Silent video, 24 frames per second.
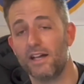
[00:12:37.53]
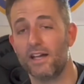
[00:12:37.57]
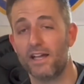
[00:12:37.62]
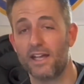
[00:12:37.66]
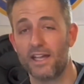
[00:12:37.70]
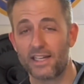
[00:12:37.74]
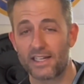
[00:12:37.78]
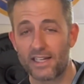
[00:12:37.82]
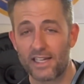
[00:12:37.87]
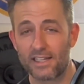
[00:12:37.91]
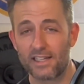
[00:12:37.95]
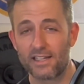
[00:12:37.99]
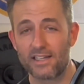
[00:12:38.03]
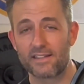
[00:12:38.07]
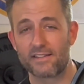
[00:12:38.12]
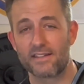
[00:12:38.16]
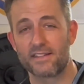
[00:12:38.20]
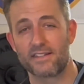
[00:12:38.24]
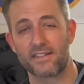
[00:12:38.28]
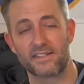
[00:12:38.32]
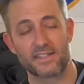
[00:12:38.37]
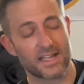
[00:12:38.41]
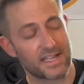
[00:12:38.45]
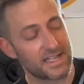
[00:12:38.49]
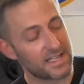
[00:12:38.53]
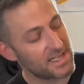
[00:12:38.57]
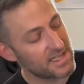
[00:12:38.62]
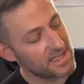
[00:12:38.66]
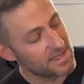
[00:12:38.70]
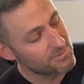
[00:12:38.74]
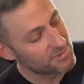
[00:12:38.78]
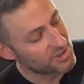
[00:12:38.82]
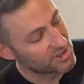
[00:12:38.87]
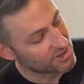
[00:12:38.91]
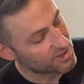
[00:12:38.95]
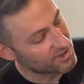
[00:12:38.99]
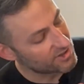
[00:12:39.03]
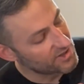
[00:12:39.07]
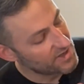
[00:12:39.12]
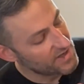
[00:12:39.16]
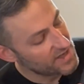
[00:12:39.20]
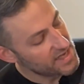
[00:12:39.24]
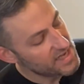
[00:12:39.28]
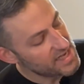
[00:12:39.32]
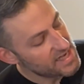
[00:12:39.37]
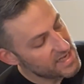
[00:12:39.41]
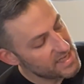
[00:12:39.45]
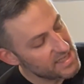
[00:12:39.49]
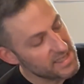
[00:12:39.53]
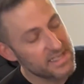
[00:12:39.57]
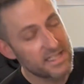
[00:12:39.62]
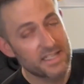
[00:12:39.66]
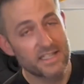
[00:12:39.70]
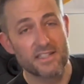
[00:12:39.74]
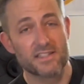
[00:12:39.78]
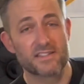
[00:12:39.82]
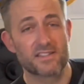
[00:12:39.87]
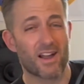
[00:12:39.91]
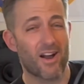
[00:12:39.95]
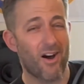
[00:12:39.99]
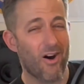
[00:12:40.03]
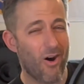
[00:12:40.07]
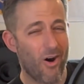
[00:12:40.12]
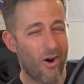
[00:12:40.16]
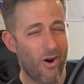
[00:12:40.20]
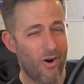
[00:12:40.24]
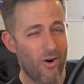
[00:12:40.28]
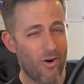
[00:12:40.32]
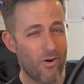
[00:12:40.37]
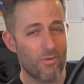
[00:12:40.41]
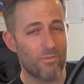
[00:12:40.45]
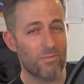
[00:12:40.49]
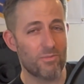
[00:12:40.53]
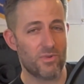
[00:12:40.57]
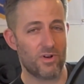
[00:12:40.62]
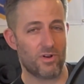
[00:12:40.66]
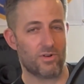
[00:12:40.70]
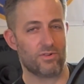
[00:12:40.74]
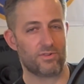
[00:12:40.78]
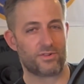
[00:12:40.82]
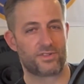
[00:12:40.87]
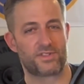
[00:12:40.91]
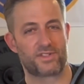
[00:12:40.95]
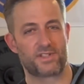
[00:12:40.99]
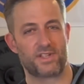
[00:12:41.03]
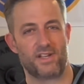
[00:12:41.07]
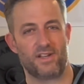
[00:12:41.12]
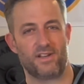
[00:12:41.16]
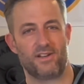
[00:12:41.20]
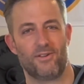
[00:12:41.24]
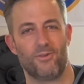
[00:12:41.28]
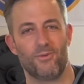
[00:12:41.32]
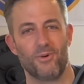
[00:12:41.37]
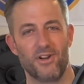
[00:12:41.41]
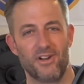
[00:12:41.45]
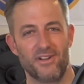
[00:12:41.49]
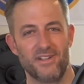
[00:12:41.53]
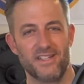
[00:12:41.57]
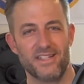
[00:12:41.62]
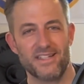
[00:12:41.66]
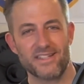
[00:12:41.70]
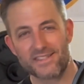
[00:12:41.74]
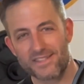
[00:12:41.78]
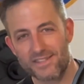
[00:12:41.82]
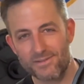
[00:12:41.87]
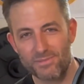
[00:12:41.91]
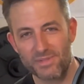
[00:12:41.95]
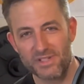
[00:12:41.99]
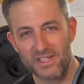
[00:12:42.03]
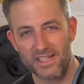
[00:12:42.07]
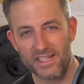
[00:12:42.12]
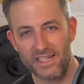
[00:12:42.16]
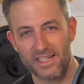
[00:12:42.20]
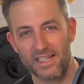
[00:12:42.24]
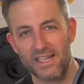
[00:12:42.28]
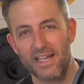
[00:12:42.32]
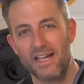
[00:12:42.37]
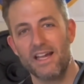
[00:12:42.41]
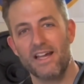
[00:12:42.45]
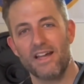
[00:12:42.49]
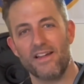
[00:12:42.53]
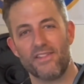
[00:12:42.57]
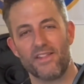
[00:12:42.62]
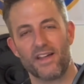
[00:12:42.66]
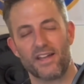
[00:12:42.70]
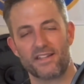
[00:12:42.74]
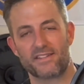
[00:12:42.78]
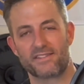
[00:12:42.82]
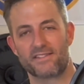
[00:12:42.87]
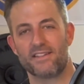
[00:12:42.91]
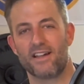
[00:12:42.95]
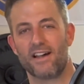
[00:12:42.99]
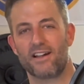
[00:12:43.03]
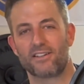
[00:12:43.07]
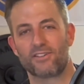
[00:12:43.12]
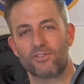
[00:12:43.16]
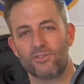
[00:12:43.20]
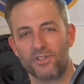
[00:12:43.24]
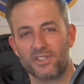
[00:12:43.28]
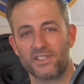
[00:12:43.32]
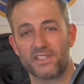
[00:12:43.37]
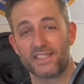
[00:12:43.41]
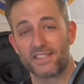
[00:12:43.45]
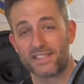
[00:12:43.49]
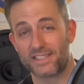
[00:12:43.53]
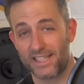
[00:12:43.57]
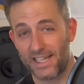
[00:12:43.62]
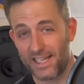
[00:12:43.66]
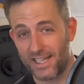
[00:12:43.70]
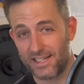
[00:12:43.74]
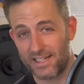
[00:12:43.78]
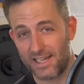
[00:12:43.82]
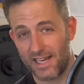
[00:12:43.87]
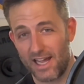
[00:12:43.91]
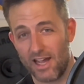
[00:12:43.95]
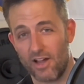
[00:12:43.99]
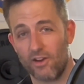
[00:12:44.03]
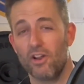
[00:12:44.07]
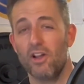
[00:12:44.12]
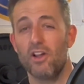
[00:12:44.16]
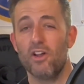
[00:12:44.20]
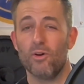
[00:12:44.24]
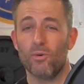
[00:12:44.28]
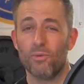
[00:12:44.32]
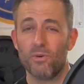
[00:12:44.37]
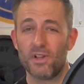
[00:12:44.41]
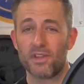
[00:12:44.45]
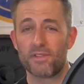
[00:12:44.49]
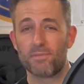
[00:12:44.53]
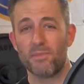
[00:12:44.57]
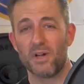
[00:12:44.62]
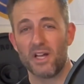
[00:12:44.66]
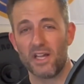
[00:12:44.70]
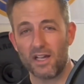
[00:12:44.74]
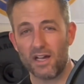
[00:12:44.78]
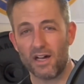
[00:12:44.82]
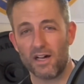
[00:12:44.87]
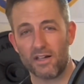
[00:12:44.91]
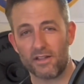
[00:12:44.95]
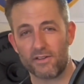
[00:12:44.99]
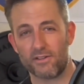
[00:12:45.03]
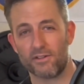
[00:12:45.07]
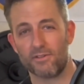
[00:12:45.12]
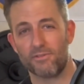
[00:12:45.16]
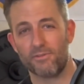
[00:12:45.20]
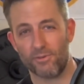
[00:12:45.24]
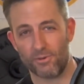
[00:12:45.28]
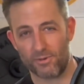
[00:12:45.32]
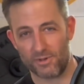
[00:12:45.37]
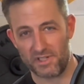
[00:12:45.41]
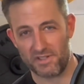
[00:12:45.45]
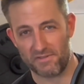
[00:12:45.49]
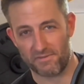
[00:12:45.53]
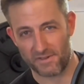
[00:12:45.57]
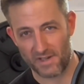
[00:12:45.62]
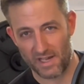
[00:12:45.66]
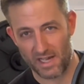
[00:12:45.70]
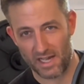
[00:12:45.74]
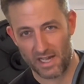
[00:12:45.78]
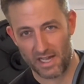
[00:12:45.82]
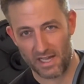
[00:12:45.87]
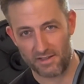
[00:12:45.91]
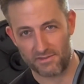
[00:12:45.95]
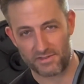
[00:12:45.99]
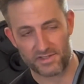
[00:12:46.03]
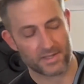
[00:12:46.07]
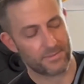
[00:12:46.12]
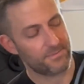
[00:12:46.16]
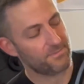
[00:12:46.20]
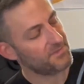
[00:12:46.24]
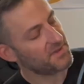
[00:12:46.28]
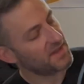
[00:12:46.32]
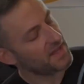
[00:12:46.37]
and I like that the diameter is almost where it needs to be, that it's not going to stand out with my other 45s.